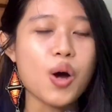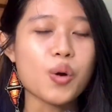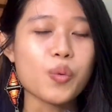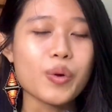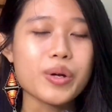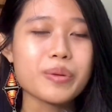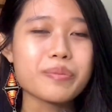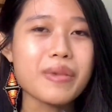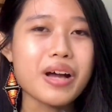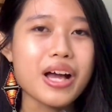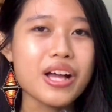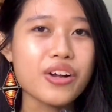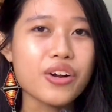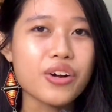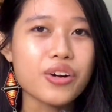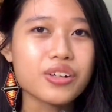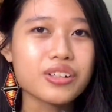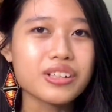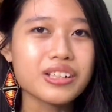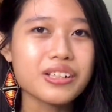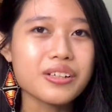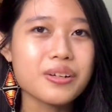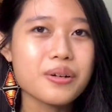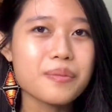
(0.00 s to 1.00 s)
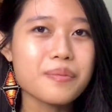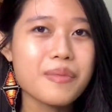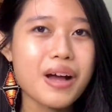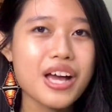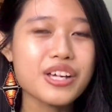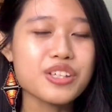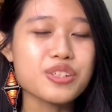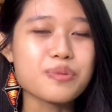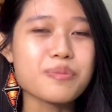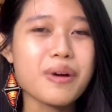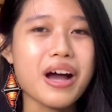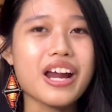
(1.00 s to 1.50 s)
With my earlier
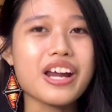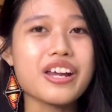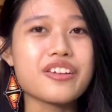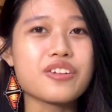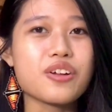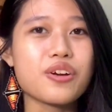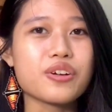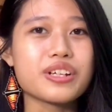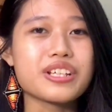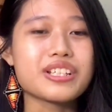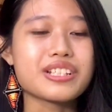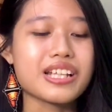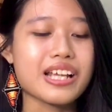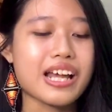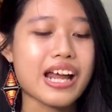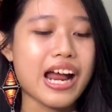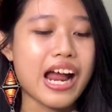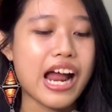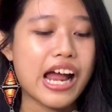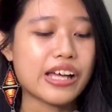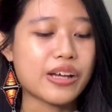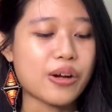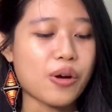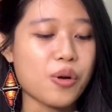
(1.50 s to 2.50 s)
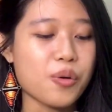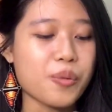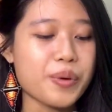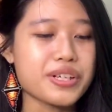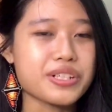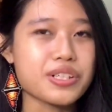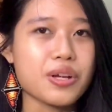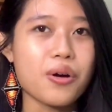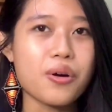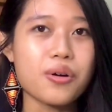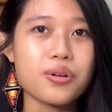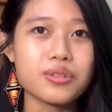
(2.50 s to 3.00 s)
mic, you might have noticed that I
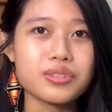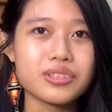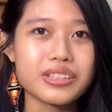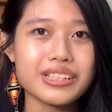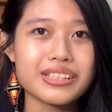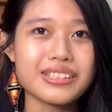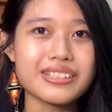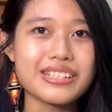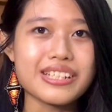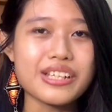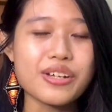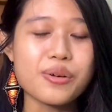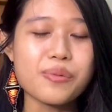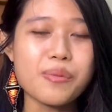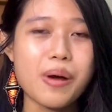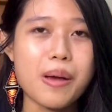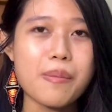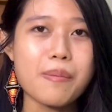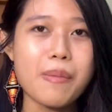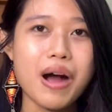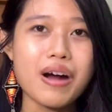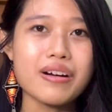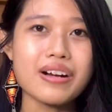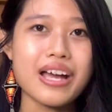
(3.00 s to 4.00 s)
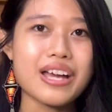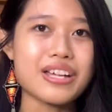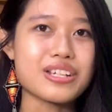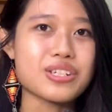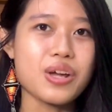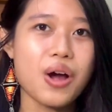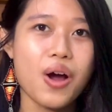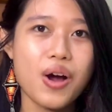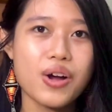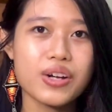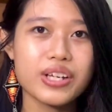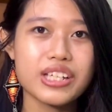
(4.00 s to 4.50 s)
always hold it near my mouth and
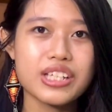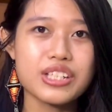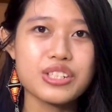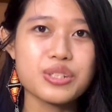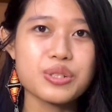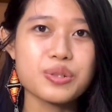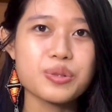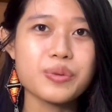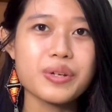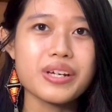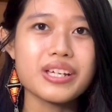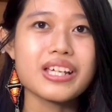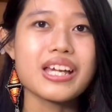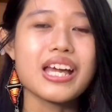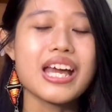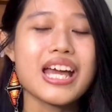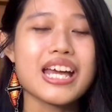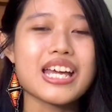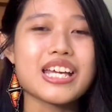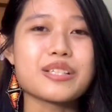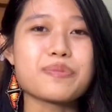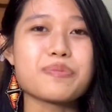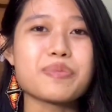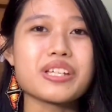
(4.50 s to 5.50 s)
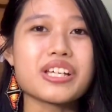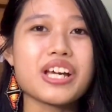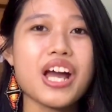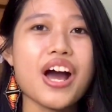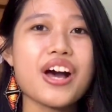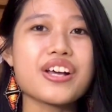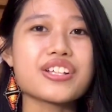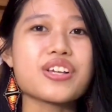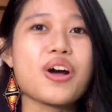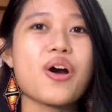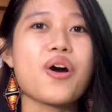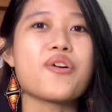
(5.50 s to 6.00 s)
talk into it. It's
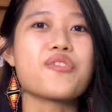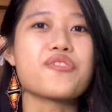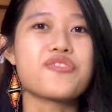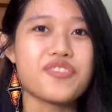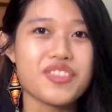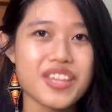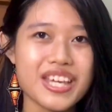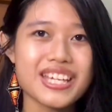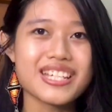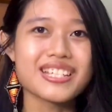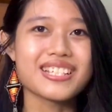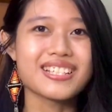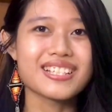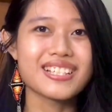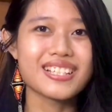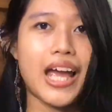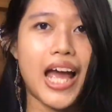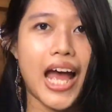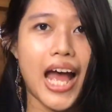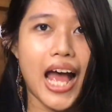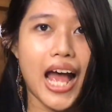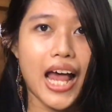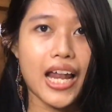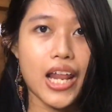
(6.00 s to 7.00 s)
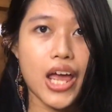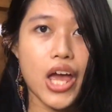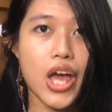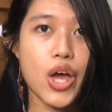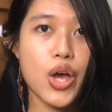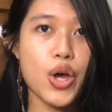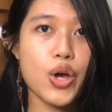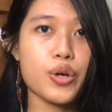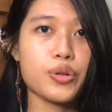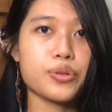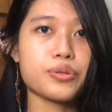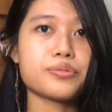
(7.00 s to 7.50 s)
because of this.
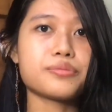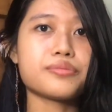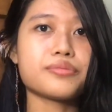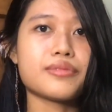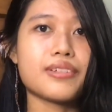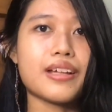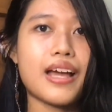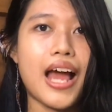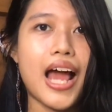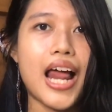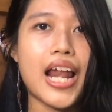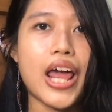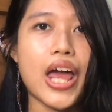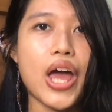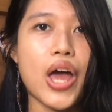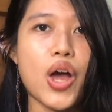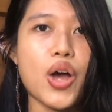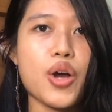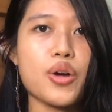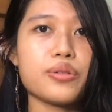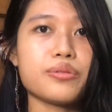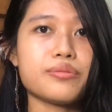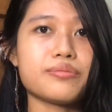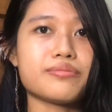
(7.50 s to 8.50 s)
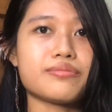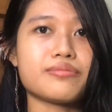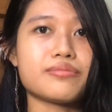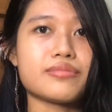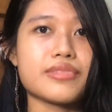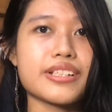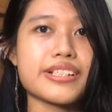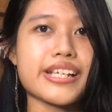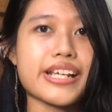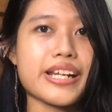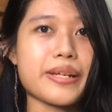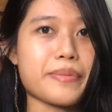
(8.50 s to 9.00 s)
Hello? Hello?
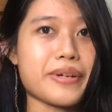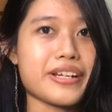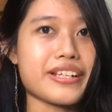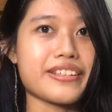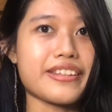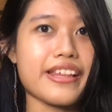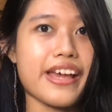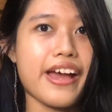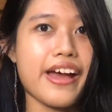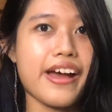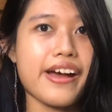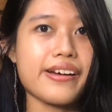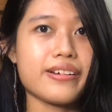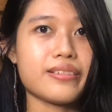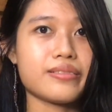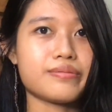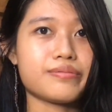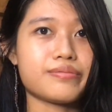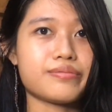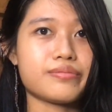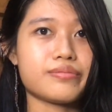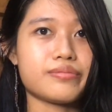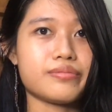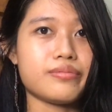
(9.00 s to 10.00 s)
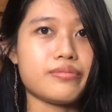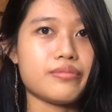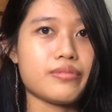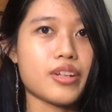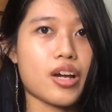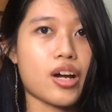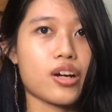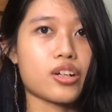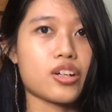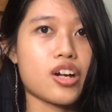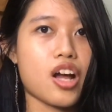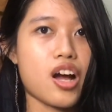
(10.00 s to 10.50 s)
Is anybody there?
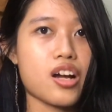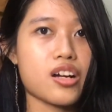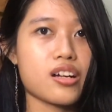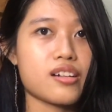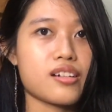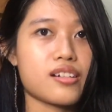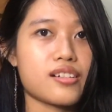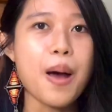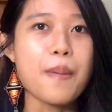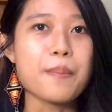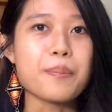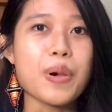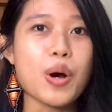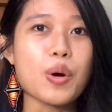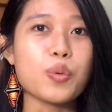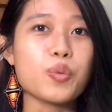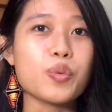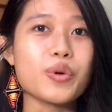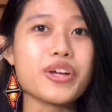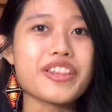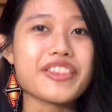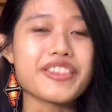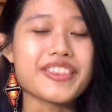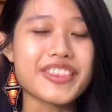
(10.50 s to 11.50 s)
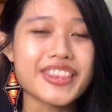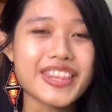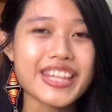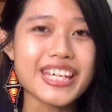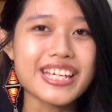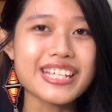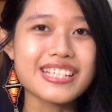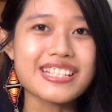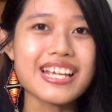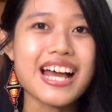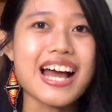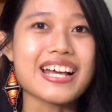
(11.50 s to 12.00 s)
Knock knock? but with
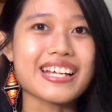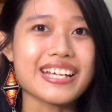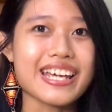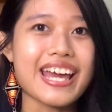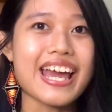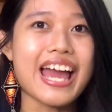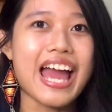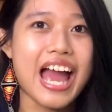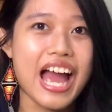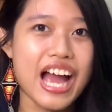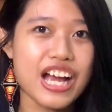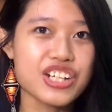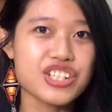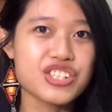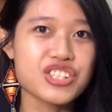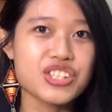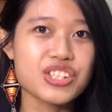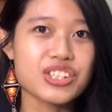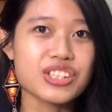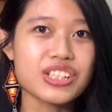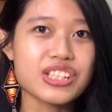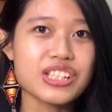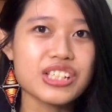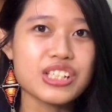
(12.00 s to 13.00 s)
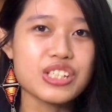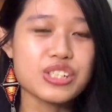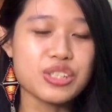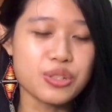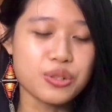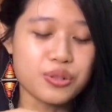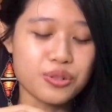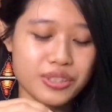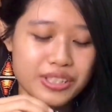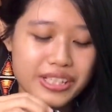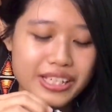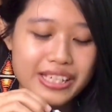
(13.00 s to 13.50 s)
this I can actually
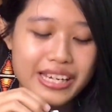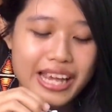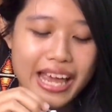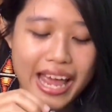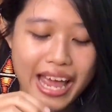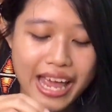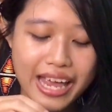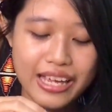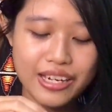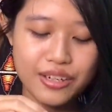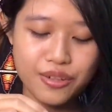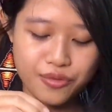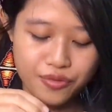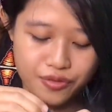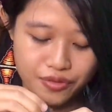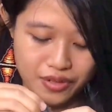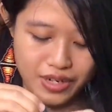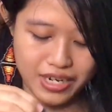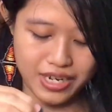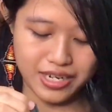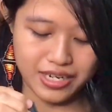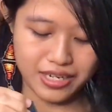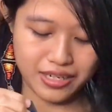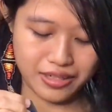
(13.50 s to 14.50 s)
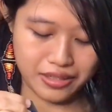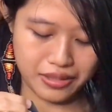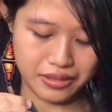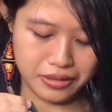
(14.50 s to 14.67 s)
use it hand-free.